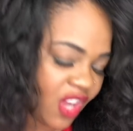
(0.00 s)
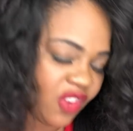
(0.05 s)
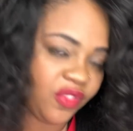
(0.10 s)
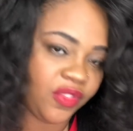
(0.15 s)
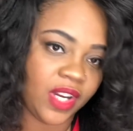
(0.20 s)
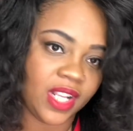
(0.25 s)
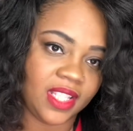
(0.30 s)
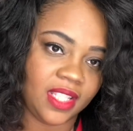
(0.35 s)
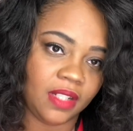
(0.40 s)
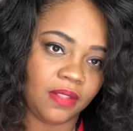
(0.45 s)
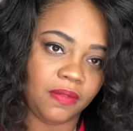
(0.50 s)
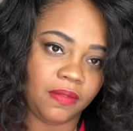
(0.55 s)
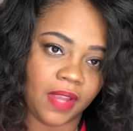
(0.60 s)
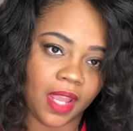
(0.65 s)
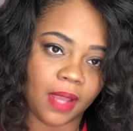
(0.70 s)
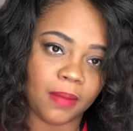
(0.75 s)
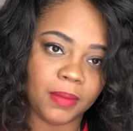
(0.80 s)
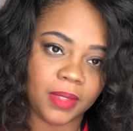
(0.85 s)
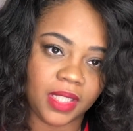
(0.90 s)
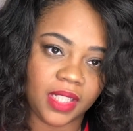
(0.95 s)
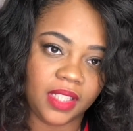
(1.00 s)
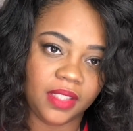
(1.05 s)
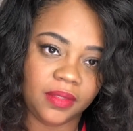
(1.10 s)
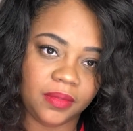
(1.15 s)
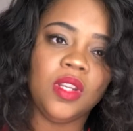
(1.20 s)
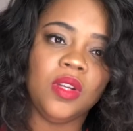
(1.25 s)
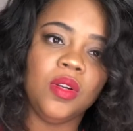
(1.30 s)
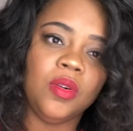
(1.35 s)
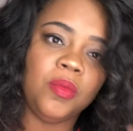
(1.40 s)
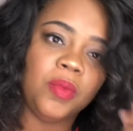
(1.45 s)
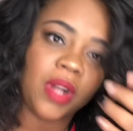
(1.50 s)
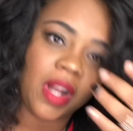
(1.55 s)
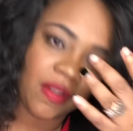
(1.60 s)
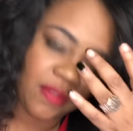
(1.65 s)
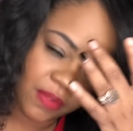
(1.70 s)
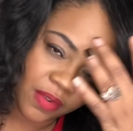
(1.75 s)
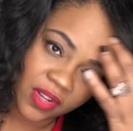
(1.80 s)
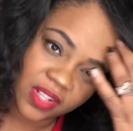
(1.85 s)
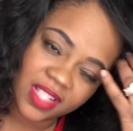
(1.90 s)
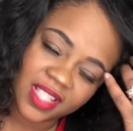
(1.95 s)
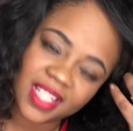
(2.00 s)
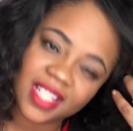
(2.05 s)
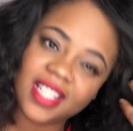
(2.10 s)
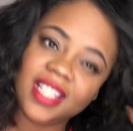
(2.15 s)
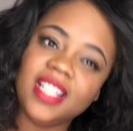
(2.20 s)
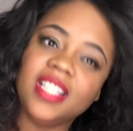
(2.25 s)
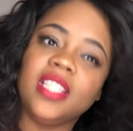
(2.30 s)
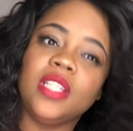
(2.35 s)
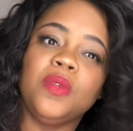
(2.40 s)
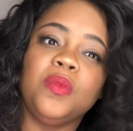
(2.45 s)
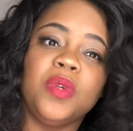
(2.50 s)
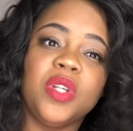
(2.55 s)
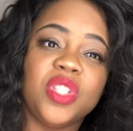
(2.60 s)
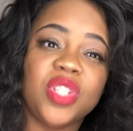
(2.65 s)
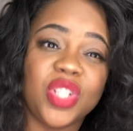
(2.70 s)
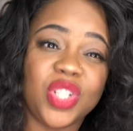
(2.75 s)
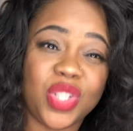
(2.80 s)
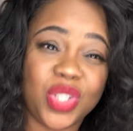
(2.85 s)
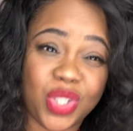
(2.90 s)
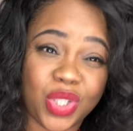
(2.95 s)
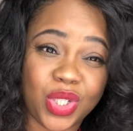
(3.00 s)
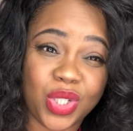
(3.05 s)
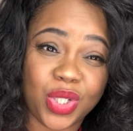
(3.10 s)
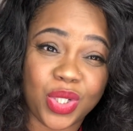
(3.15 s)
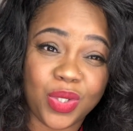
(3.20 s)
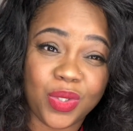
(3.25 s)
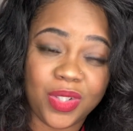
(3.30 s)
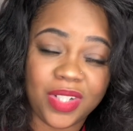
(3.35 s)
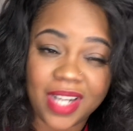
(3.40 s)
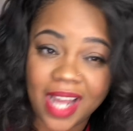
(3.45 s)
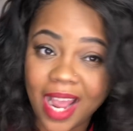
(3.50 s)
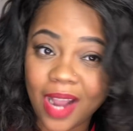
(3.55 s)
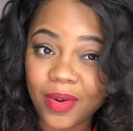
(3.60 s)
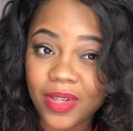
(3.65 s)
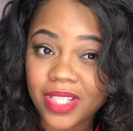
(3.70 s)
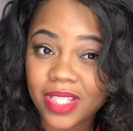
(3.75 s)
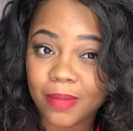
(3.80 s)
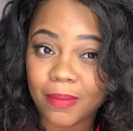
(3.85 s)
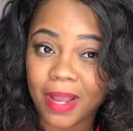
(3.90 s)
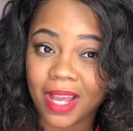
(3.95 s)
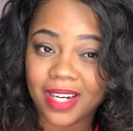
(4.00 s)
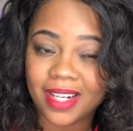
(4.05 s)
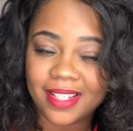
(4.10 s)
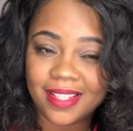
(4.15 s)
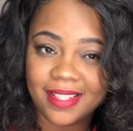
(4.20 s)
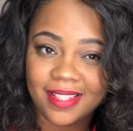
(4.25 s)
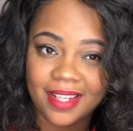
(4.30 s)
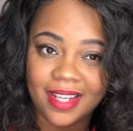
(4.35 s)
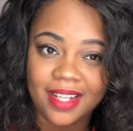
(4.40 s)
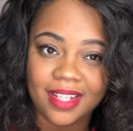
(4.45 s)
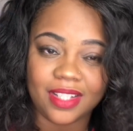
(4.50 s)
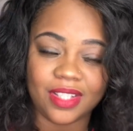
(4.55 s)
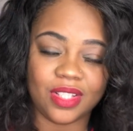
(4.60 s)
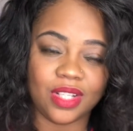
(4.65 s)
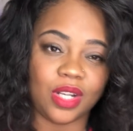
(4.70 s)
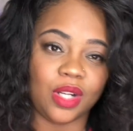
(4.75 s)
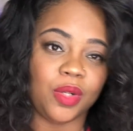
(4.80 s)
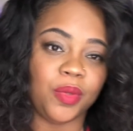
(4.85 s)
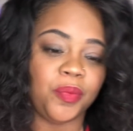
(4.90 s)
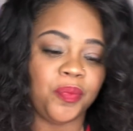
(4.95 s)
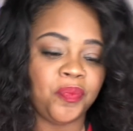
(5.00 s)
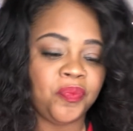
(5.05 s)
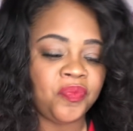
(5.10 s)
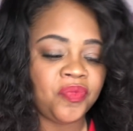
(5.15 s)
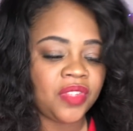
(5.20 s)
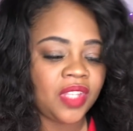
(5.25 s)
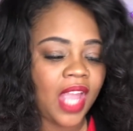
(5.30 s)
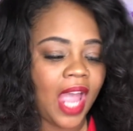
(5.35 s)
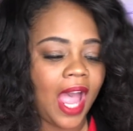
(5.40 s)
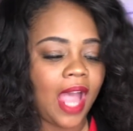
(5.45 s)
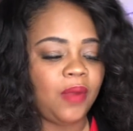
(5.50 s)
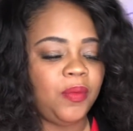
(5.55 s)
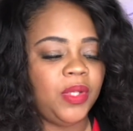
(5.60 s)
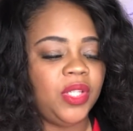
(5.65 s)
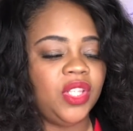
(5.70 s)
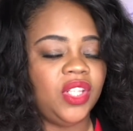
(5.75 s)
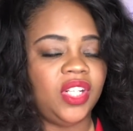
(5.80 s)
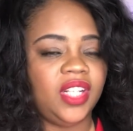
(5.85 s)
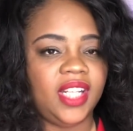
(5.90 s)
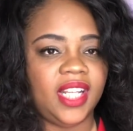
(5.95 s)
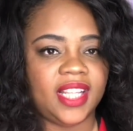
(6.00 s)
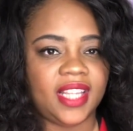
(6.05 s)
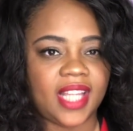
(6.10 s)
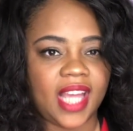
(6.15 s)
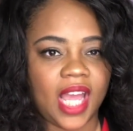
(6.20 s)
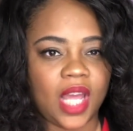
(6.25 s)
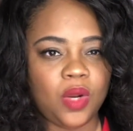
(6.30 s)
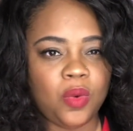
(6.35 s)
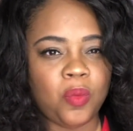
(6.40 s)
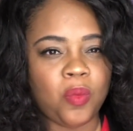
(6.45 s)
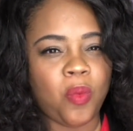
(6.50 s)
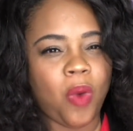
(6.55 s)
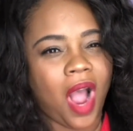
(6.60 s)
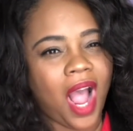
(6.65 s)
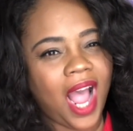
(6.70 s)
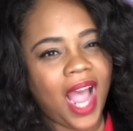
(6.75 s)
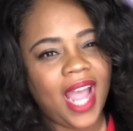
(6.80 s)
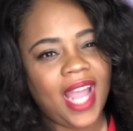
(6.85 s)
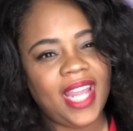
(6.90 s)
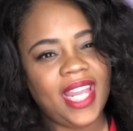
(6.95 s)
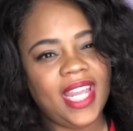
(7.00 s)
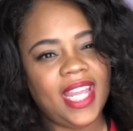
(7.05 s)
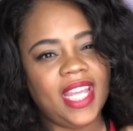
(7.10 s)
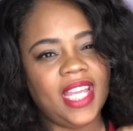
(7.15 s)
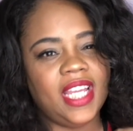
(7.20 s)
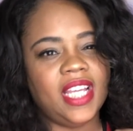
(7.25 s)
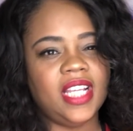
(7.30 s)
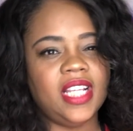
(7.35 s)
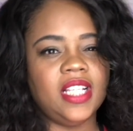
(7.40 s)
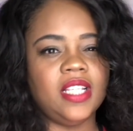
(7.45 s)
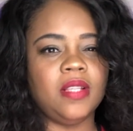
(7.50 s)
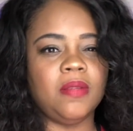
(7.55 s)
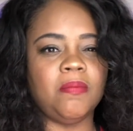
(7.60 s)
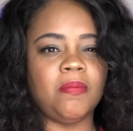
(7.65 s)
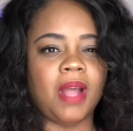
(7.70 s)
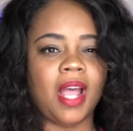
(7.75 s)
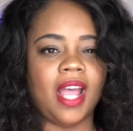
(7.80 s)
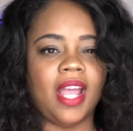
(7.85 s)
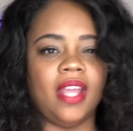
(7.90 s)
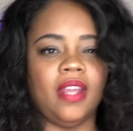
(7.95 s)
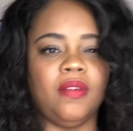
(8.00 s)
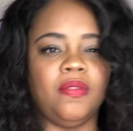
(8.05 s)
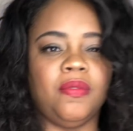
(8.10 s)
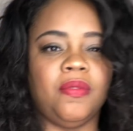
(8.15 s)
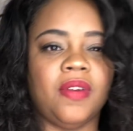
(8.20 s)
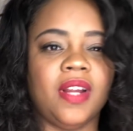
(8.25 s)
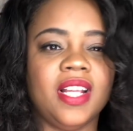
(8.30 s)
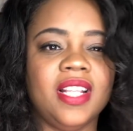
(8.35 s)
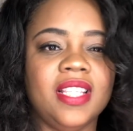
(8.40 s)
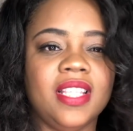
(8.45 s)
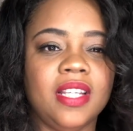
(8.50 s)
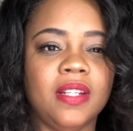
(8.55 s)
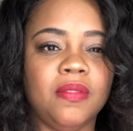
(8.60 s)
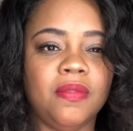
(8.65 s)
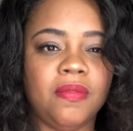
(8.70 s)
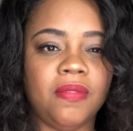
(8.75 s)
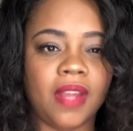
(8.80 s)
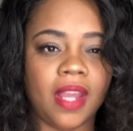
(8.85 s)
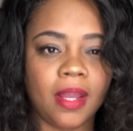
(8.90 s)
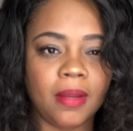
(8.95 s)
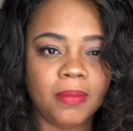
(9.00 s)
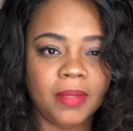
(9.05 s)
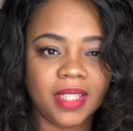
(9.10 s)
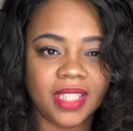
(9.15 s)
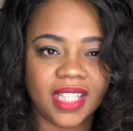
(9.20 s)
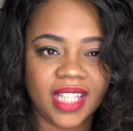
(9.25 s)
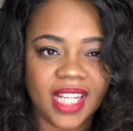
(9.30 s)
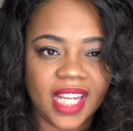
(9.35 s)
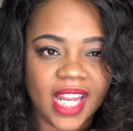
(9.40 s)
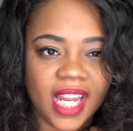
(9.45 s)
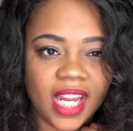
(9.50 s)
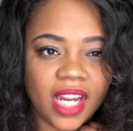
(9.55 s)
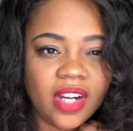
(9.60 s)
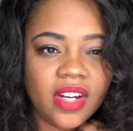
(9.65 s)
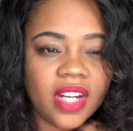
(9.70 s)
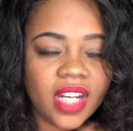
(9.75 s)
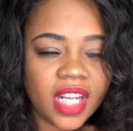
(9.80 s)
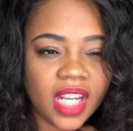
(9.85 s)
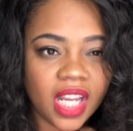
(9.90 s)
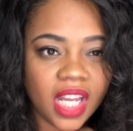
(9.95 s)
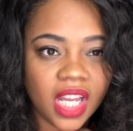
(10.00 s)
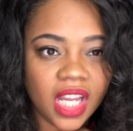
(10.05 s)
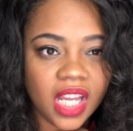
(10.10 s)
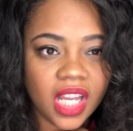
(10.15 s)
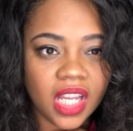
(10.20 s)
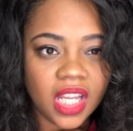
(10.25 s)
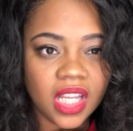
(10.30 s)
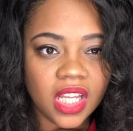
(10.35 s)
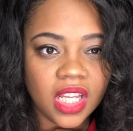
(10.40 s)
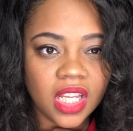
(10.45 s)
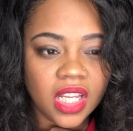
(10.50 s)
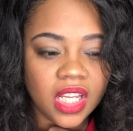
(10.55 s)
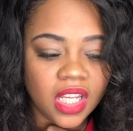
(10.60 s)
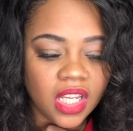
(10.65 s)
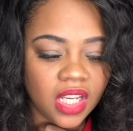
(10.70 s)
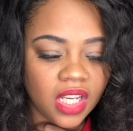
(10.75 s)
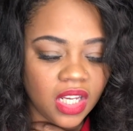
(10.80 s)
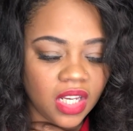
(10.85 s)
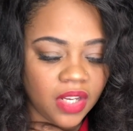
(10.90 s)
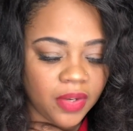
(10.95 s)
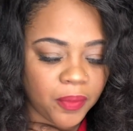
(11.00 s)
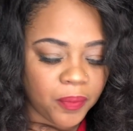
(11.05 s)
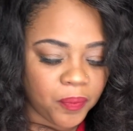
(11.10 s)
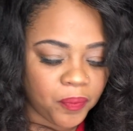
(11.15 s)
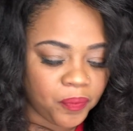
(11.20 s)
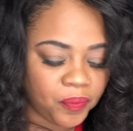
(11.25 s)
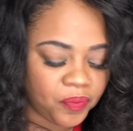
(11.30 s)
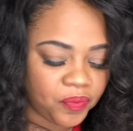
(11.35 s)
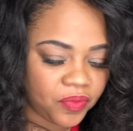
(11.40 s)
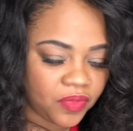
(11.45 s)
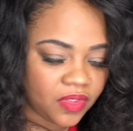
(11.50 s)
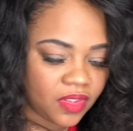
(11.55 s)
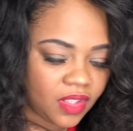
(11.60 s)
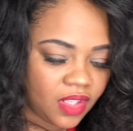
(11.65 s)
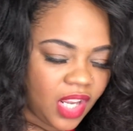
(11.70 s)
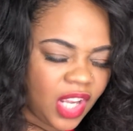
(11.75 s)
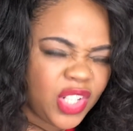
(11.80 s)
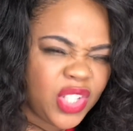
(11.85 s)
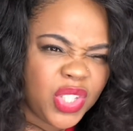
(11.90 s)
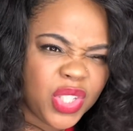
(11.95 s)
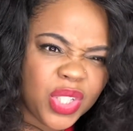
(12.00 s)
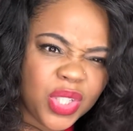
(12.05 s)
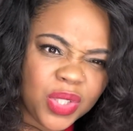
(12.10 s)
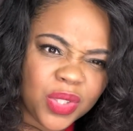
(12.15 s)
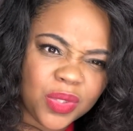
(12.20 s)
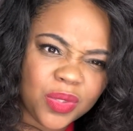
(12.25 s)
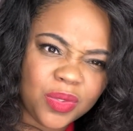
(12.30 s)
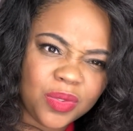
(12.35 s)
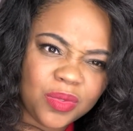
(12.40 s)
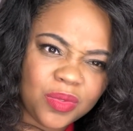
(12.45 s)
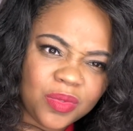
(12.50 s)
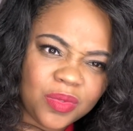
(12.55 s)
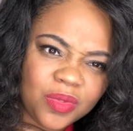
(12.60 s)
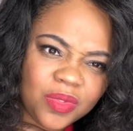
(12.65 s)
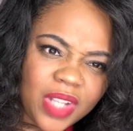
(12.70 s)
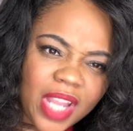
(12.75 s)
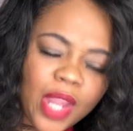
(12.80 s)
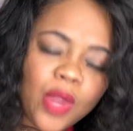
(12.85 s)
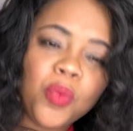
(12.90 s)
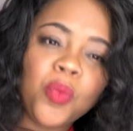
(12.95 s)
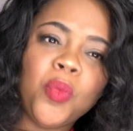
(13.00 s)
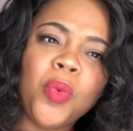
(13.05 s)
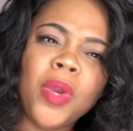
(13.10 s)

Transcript: friends and family. When I first did this, it was a 2. Now it's about a 6. So I would look at that. Why is my friends and family area a 2? And